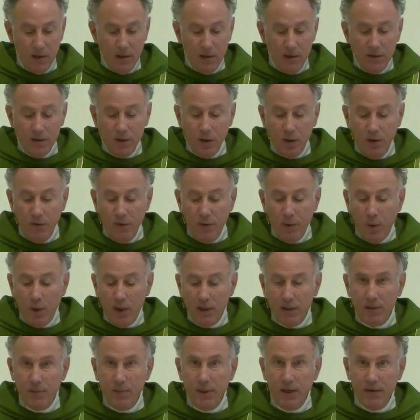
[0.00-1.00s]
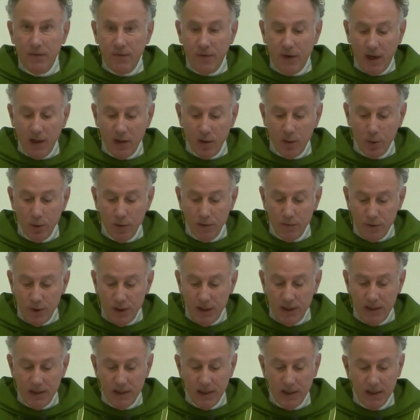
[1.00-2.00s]
So if you want to be a follower of
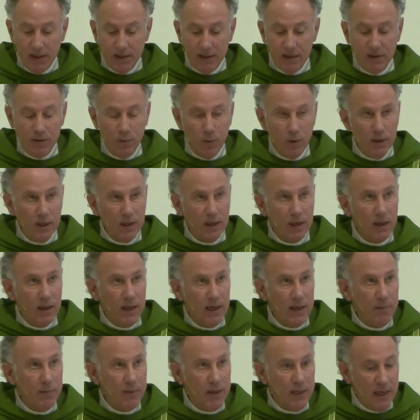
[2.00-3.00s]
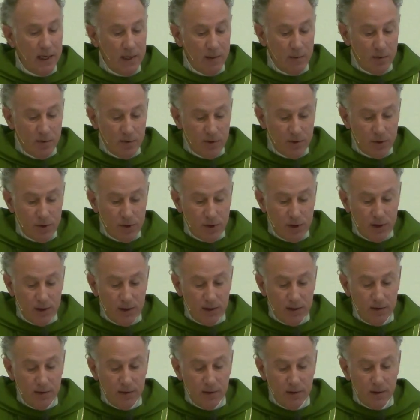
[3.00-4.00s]
Jesus, you want to claim the name
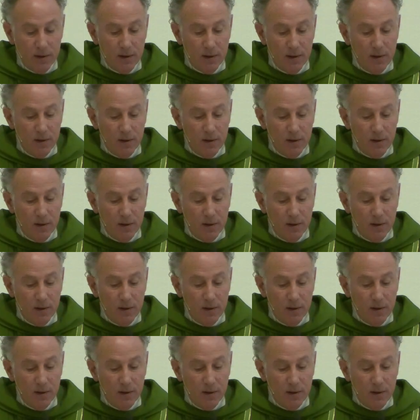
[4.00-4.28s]
Christian,